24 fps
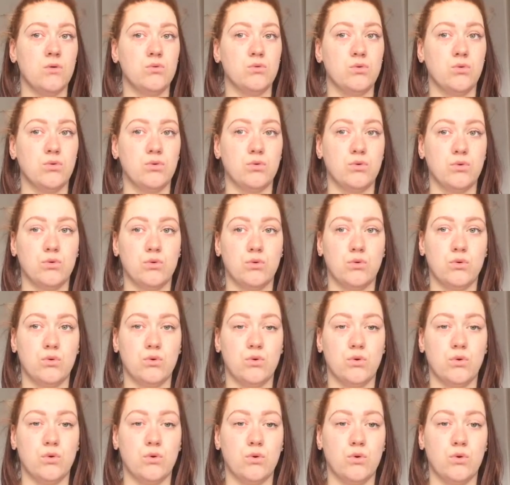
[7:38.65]

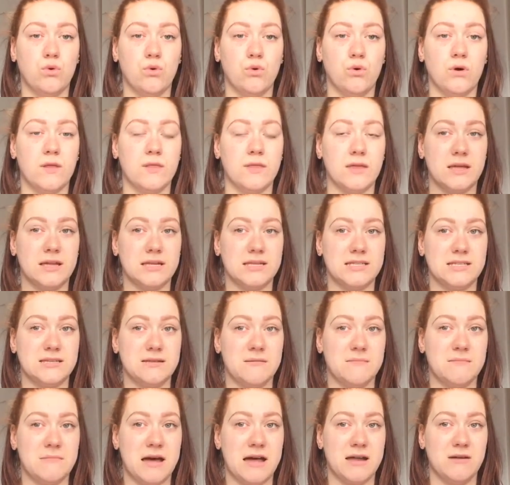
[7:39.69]
or as
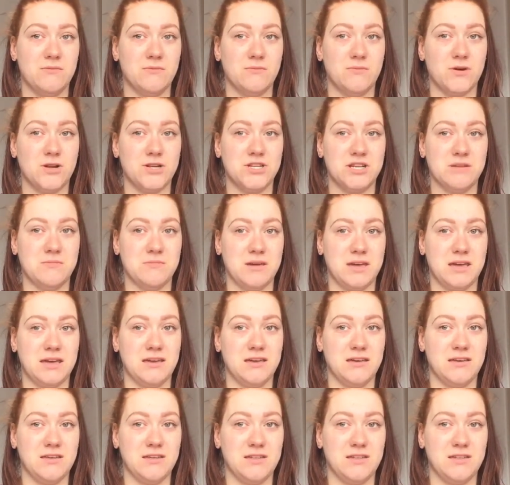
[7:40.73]
a man watching me